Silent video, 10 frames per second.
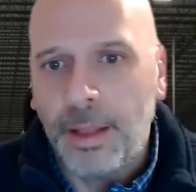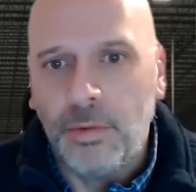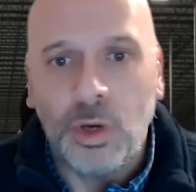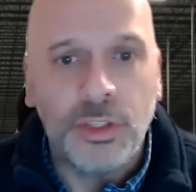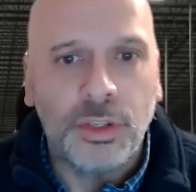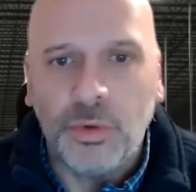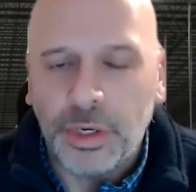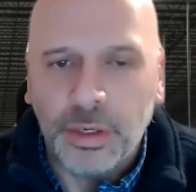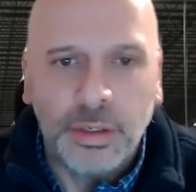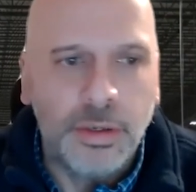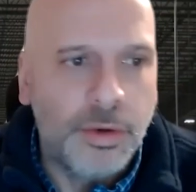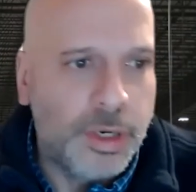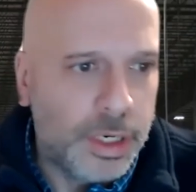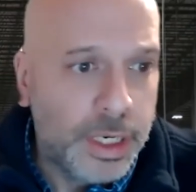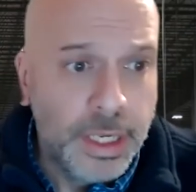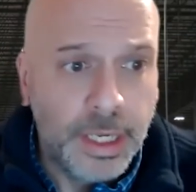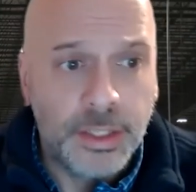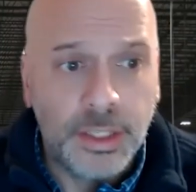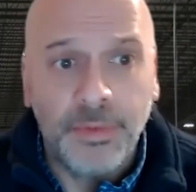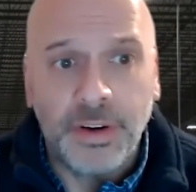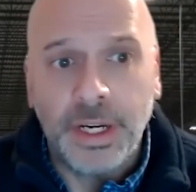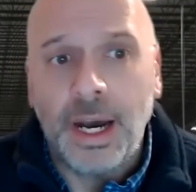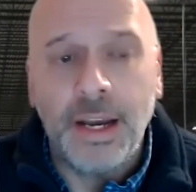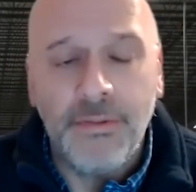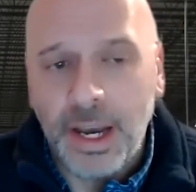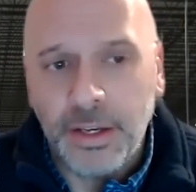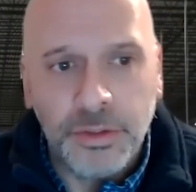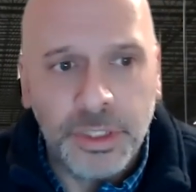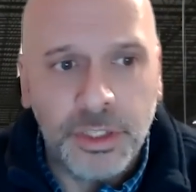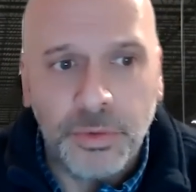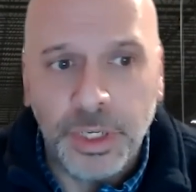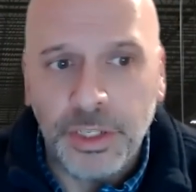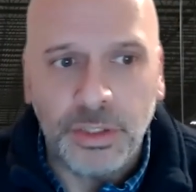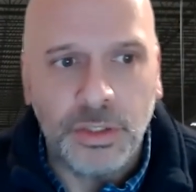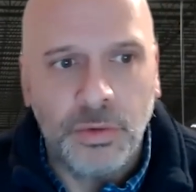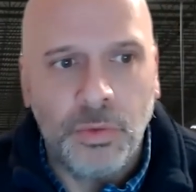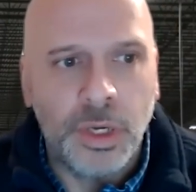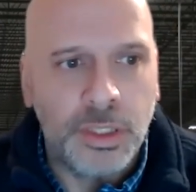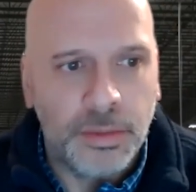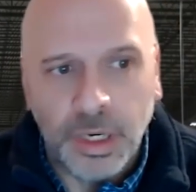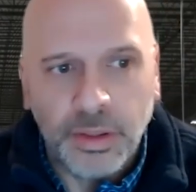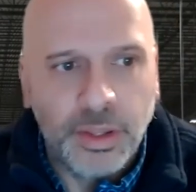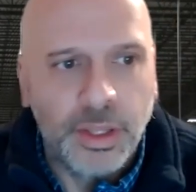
once a quarter, or in some very high value situations, once a month.